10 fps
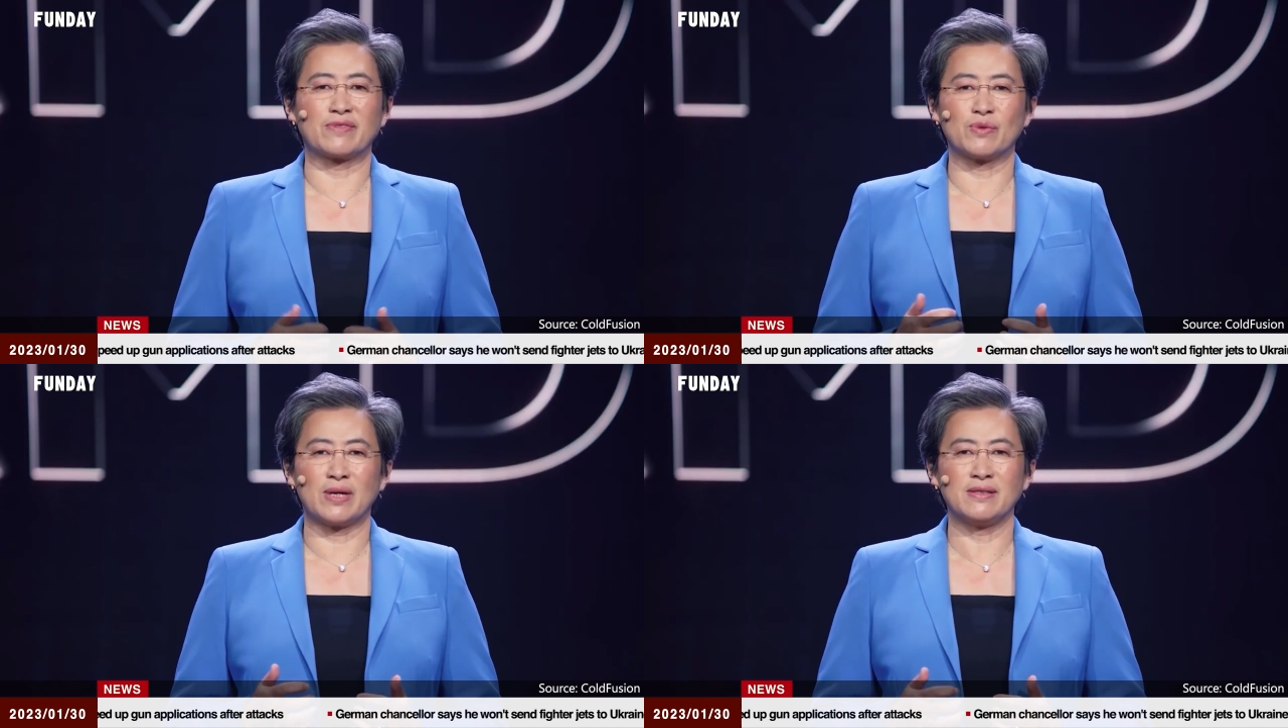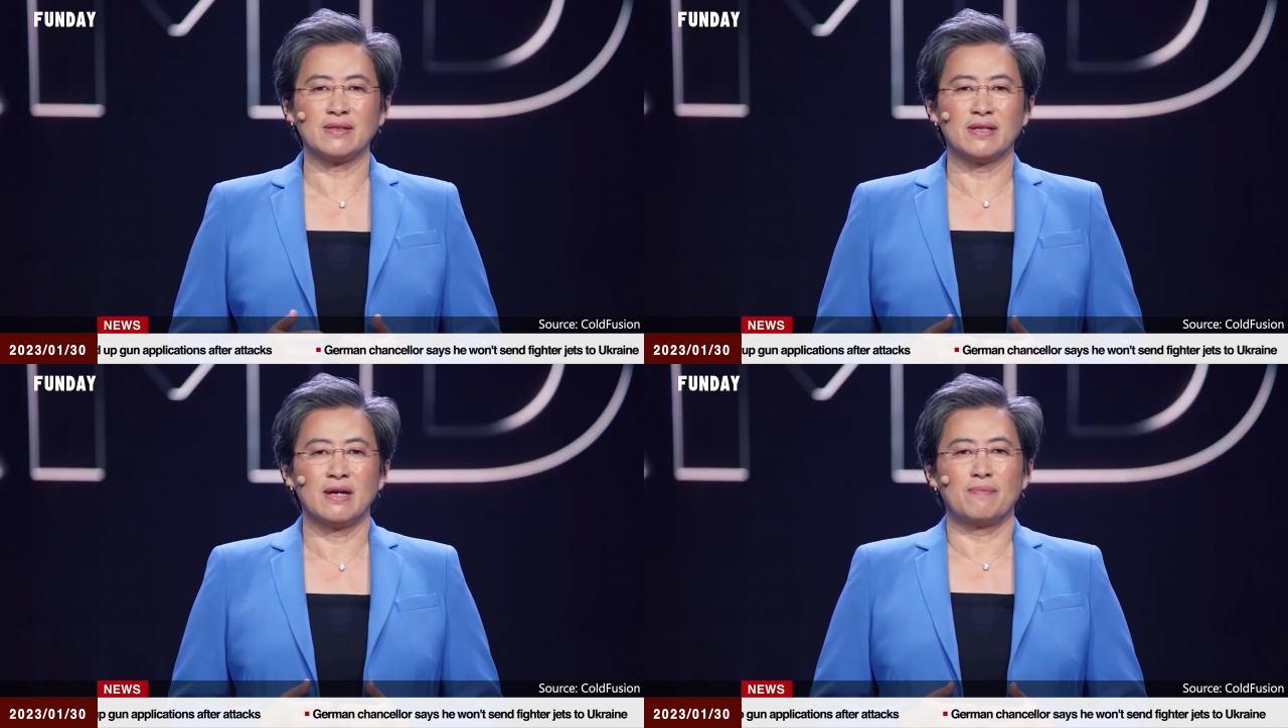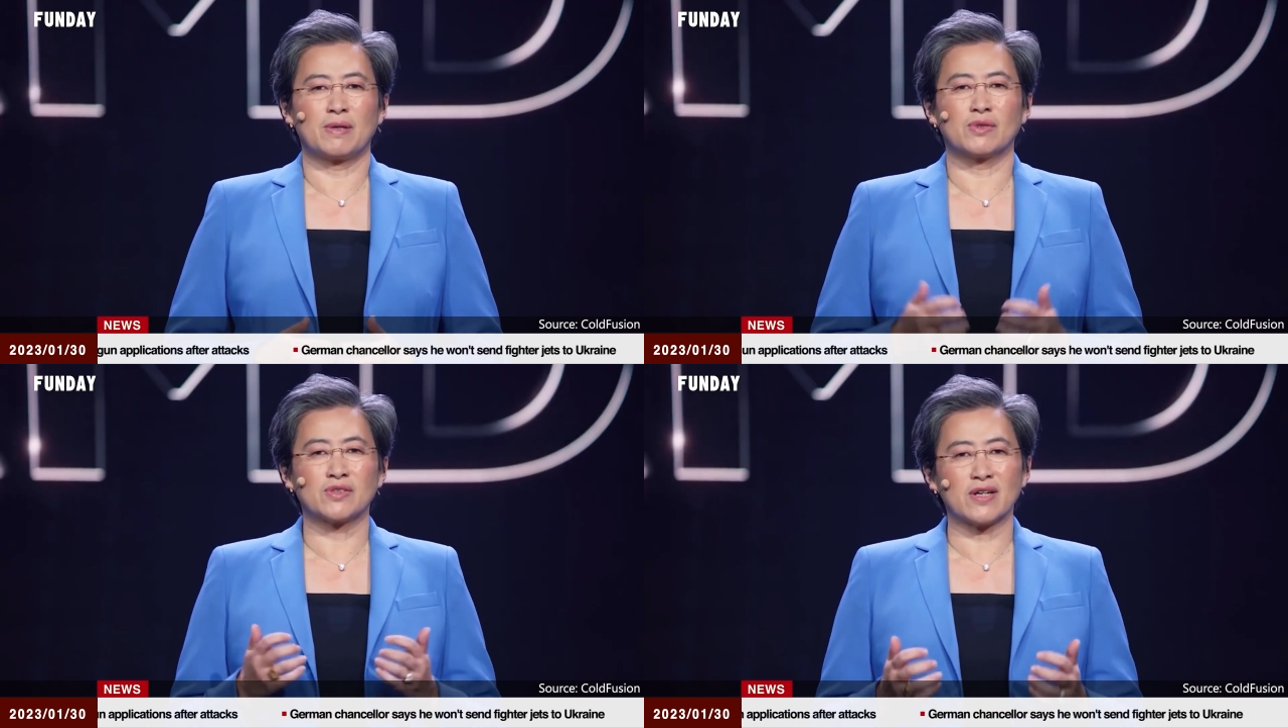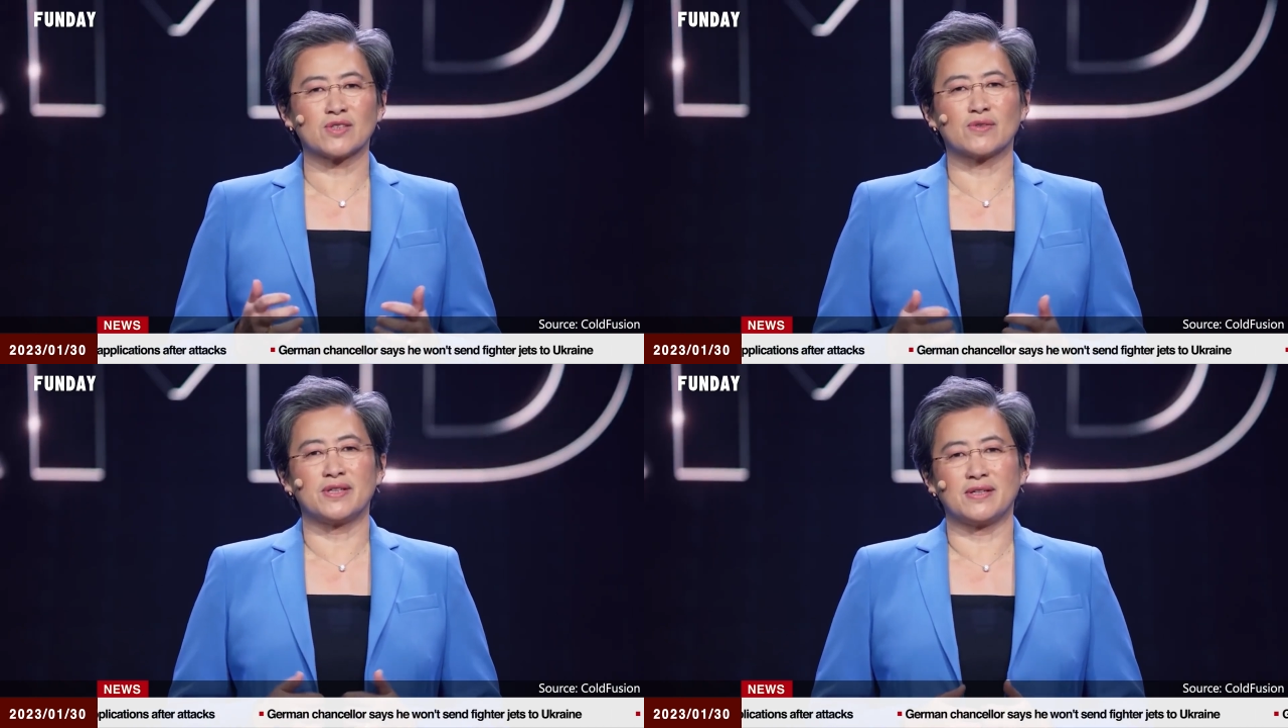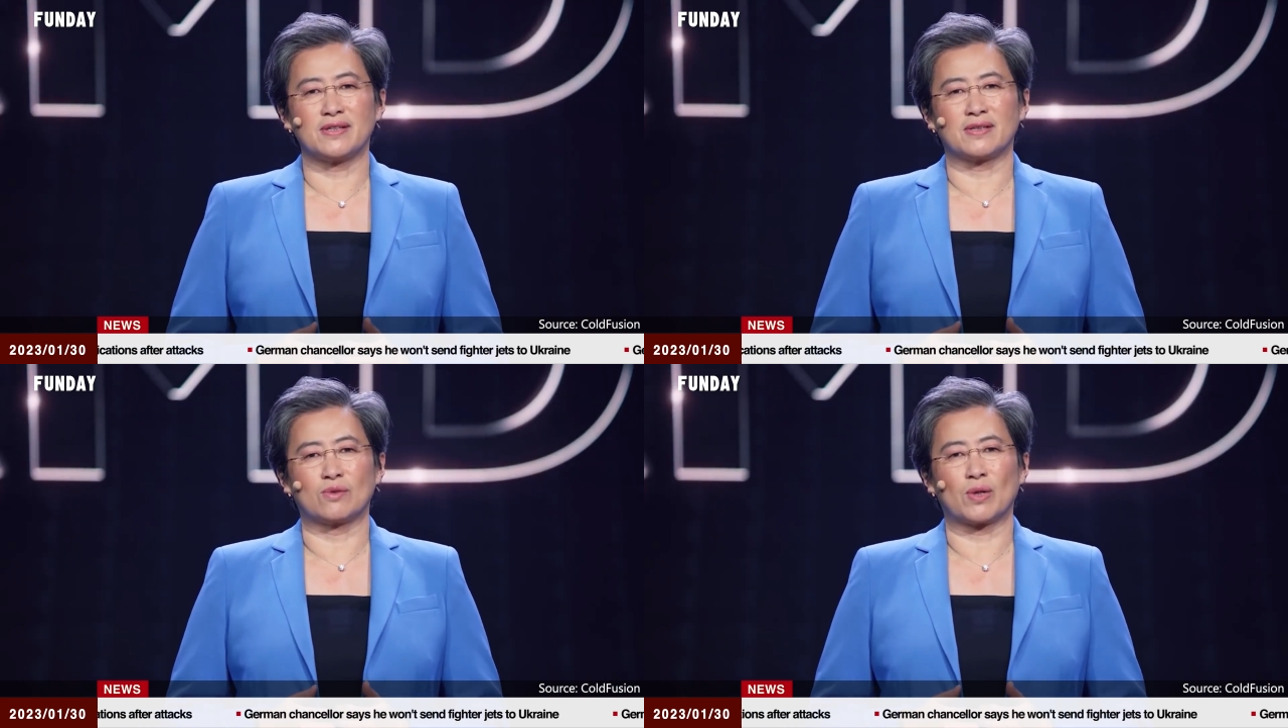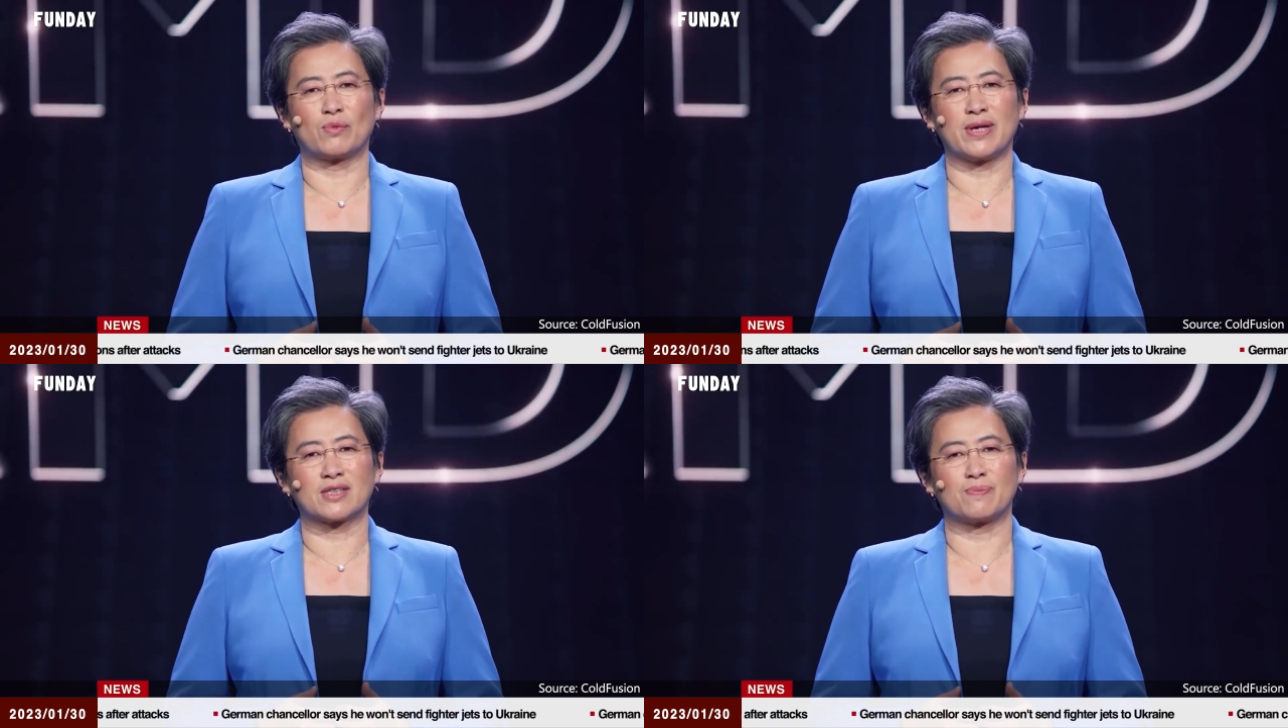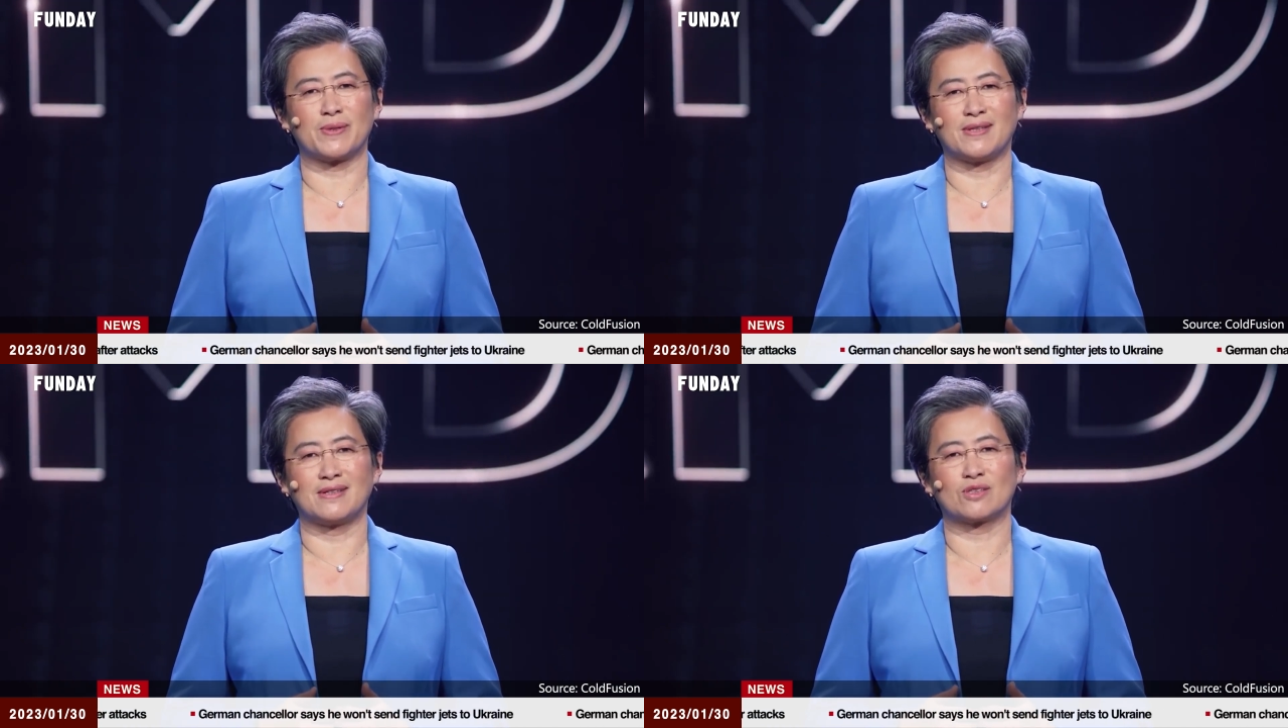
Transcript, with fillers: to make chips that outpaced Intel's technology.